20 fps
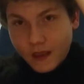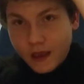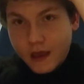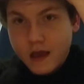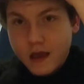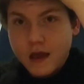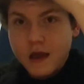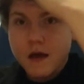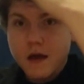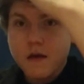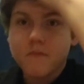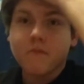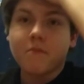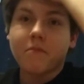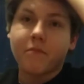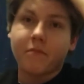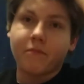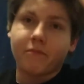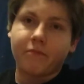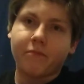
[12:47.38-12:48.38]
my
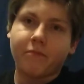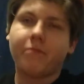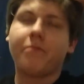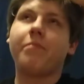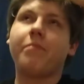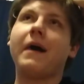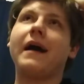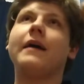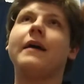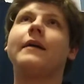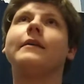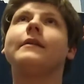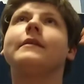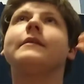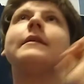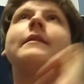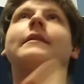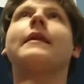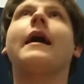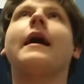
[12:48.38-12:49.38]
laptop that I
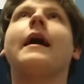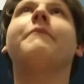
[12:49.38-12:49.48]
use